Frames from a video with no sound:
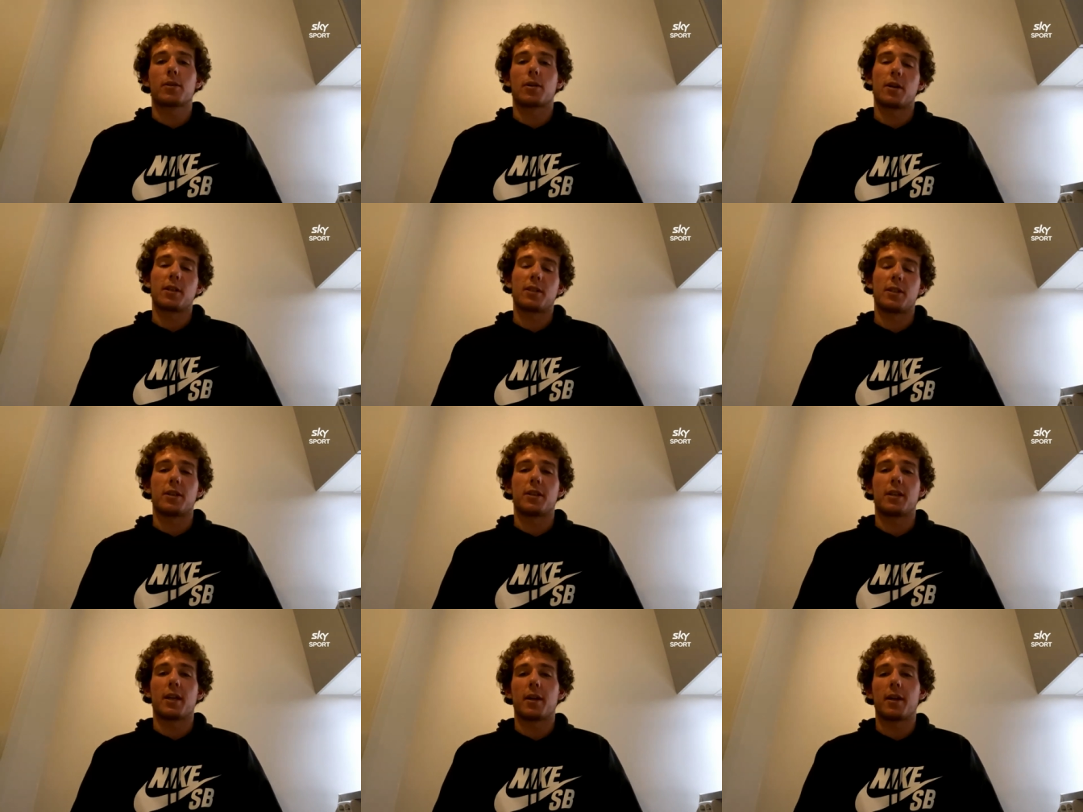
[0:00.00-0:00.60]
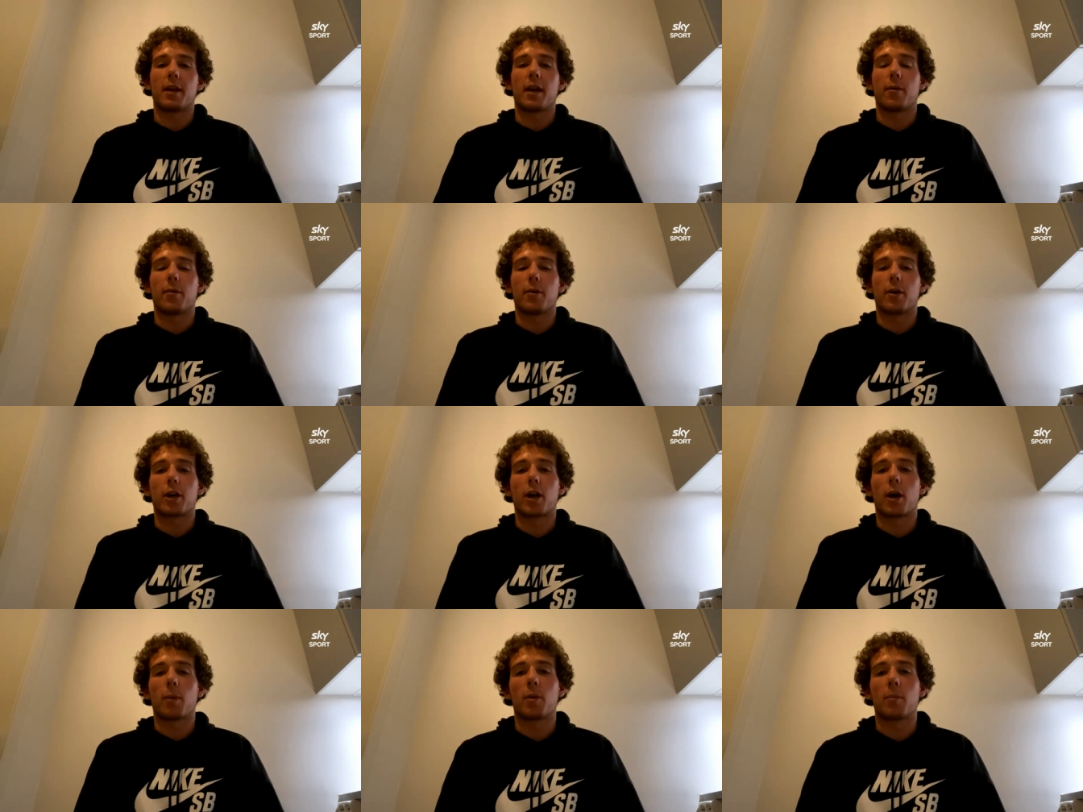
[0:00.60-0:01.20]
So, as you said, yeah,
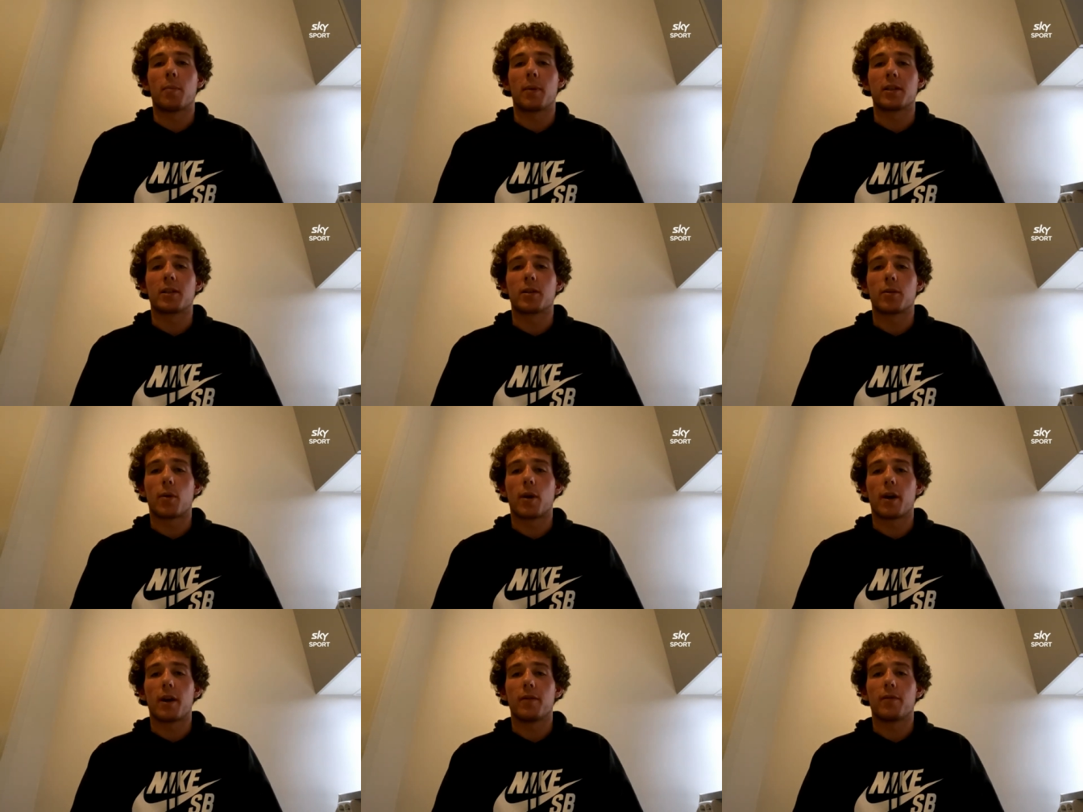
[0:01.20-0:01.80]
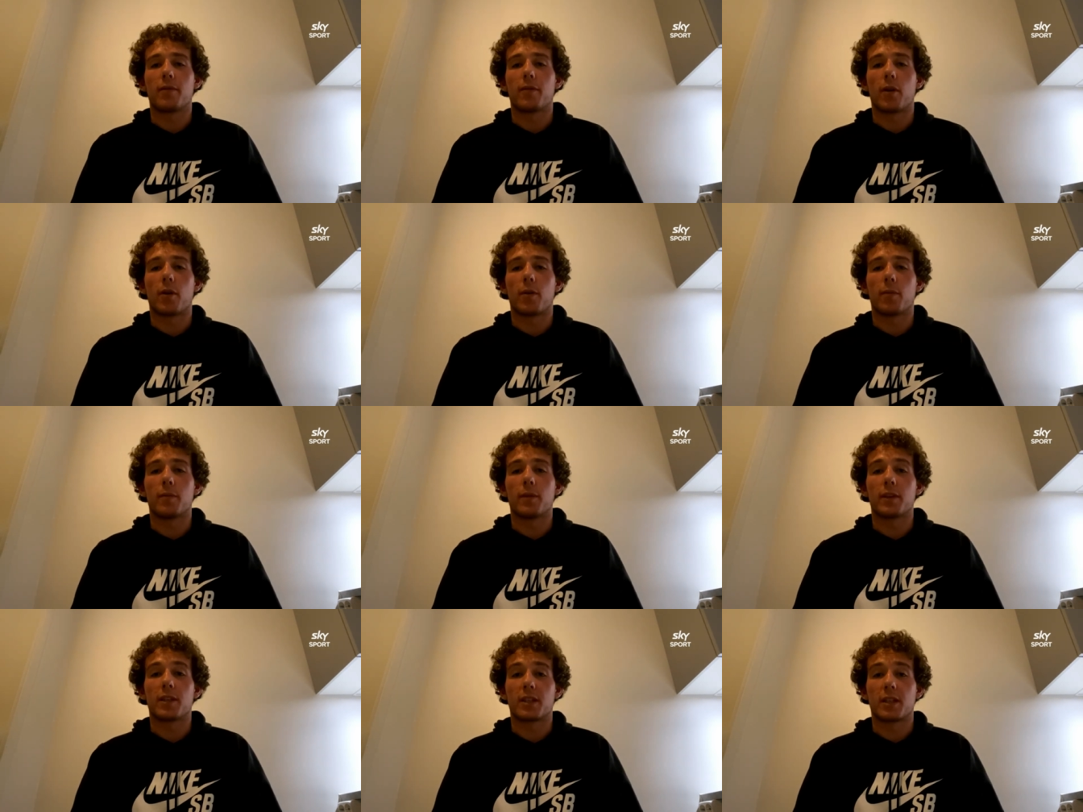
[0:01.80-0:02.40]
we're a couple of months away
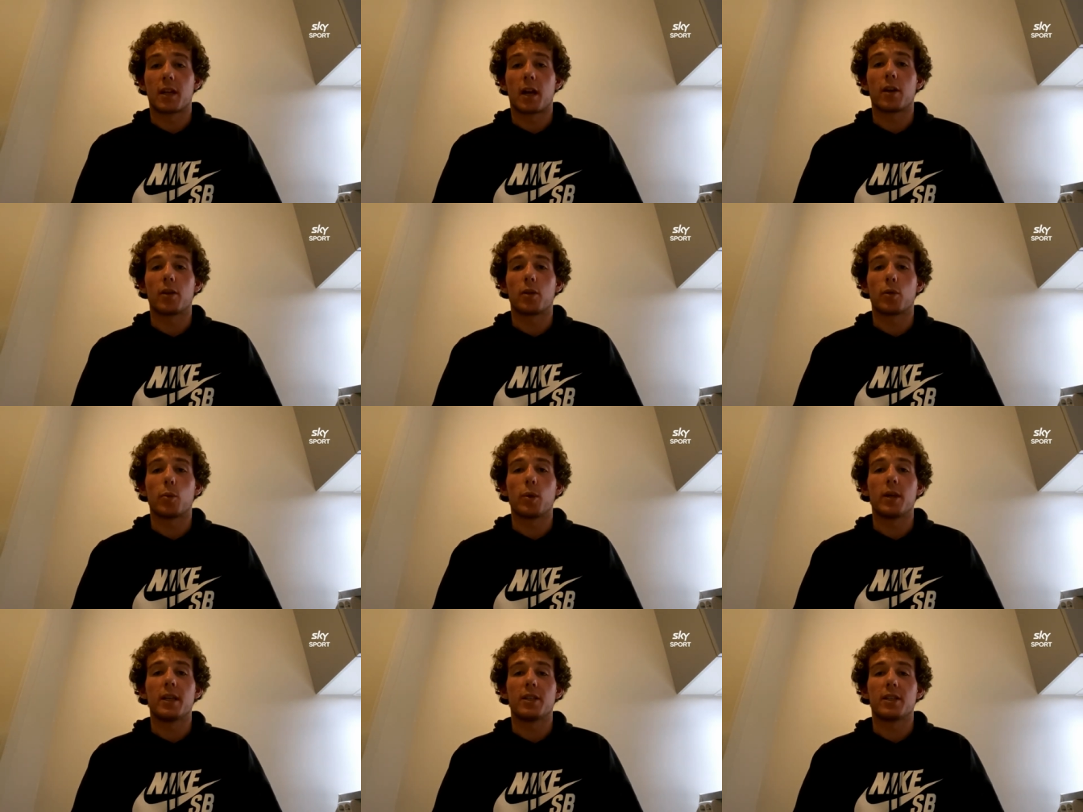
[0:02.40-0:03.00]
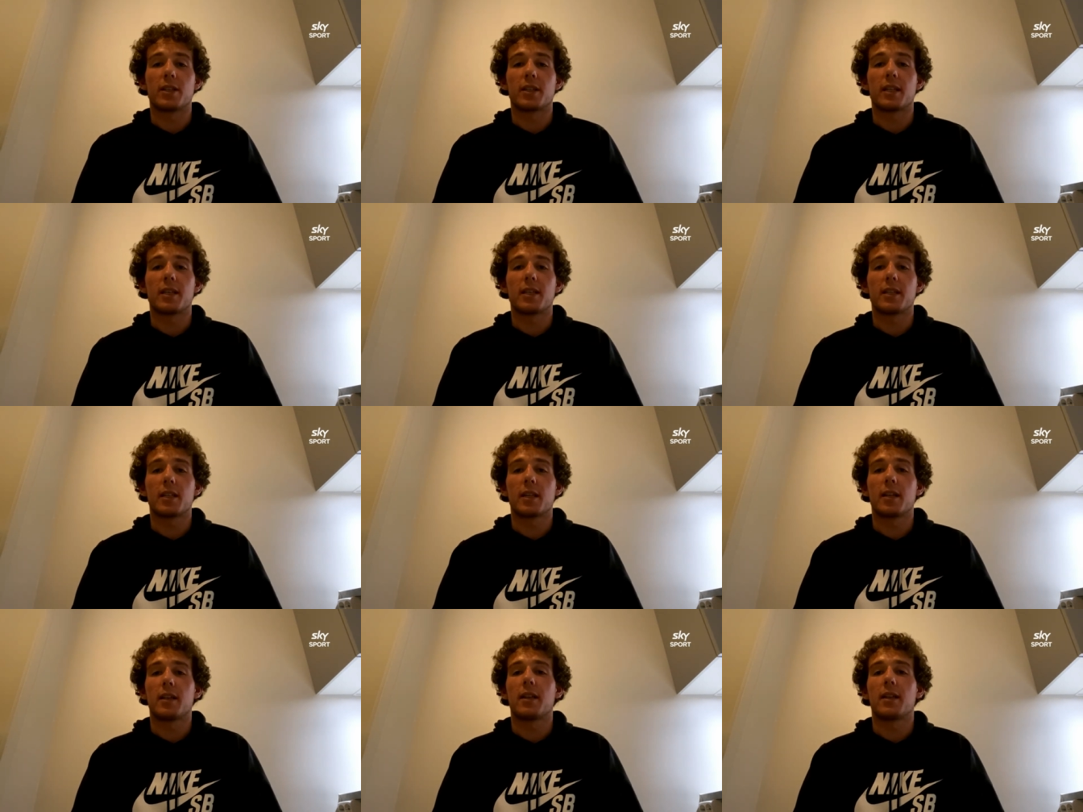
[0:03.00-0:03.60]
from the start of the Norwegian
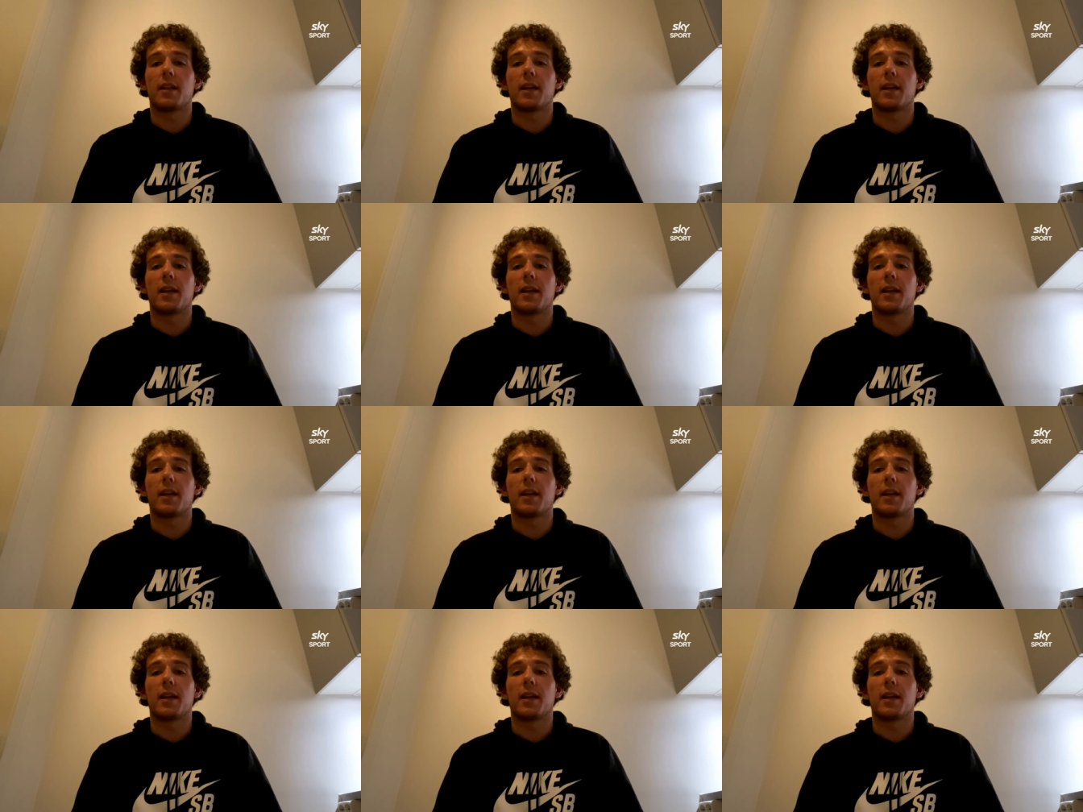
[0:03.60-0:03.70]
season.